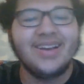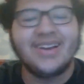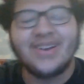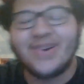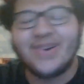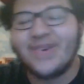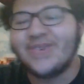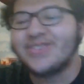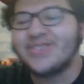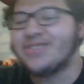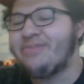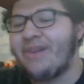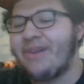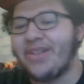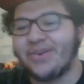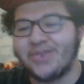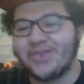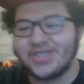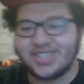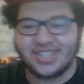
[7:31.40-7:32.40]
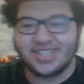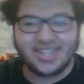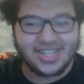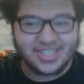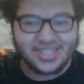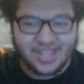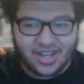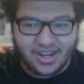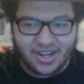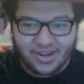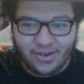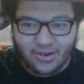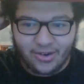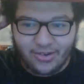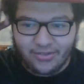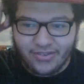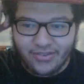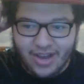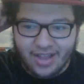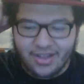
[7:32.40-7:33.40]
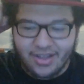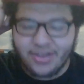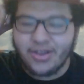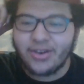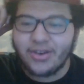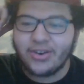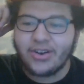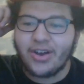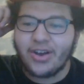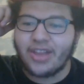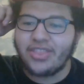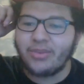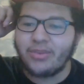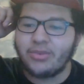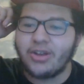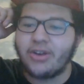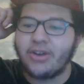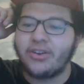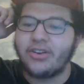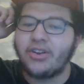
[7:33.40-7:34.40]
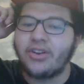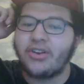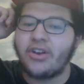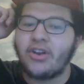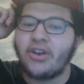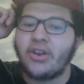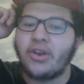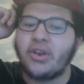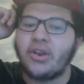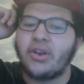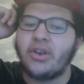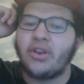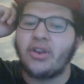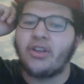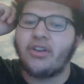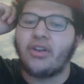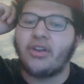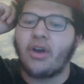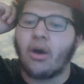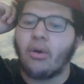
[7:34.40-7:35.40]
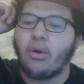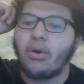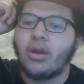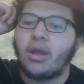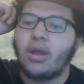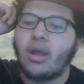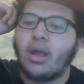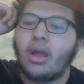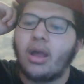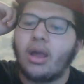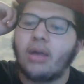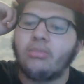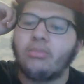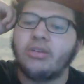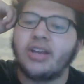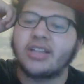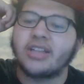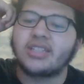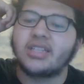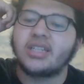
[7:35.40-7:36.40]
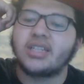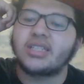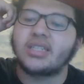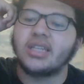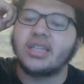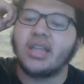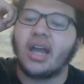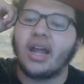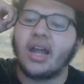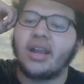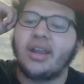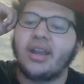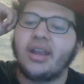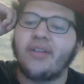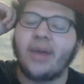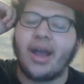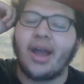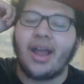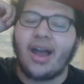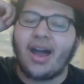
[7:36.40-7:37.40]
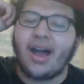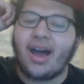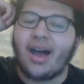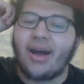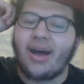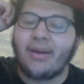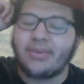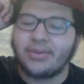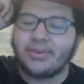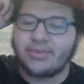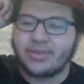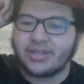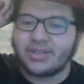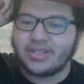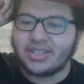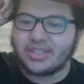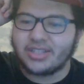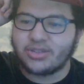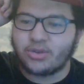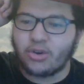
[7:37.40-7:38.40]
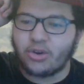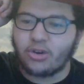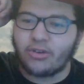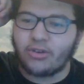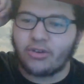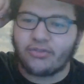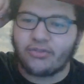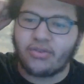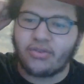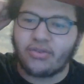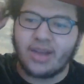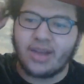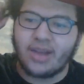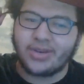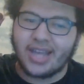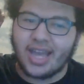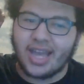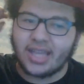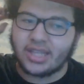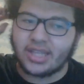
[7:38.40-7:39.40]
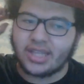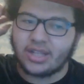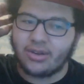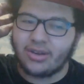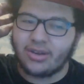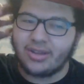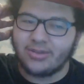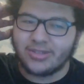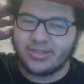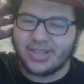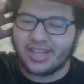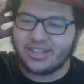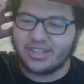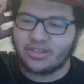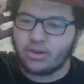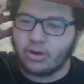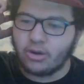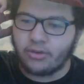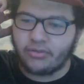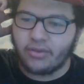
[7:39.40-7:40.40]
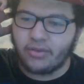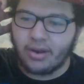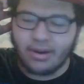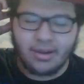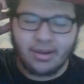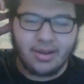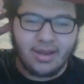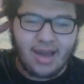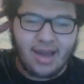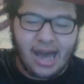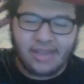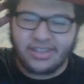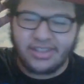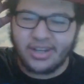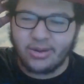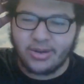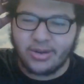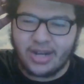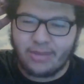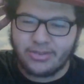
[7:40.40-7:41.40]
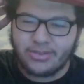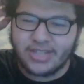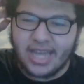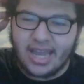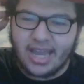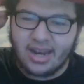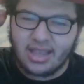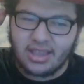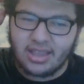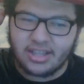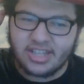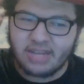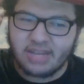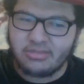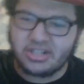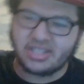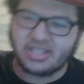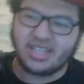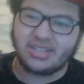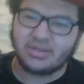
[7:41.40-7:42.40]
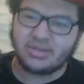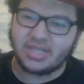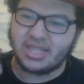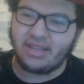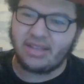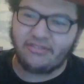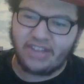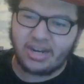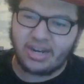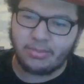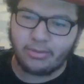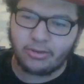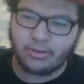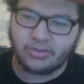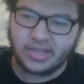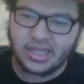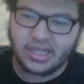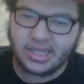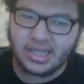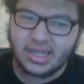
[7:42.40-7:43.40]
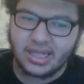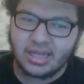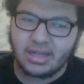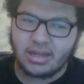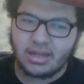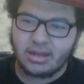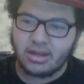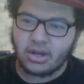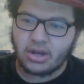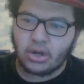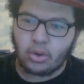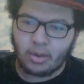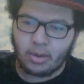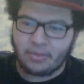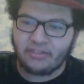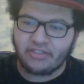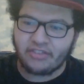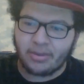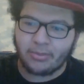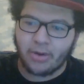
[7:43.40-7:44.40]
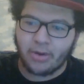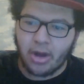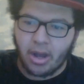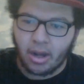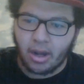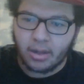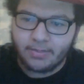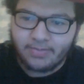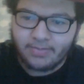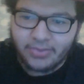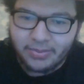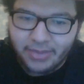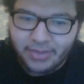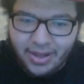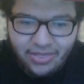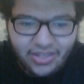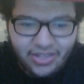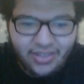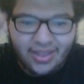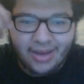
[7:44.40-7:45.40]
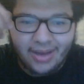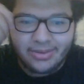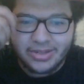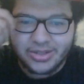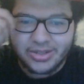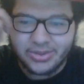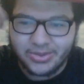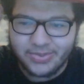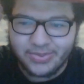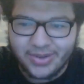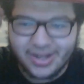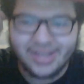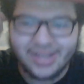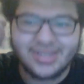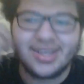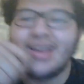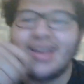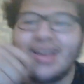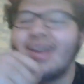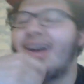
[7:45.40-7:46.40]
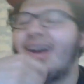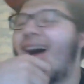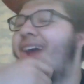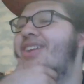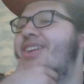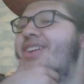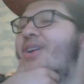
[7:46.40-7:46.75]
Who was the mother? Was it his uh girl? No, no, no. I think no, no, no, no, no, no, no, no. We actually did see that. Never mind. Uh, it was his girlfriend when he handed it. It was like his girlfriend. I think her name was Anna, the same chick that was in the Venom movie. Correct me if I'm wrong, but I think that was who it was. I was like,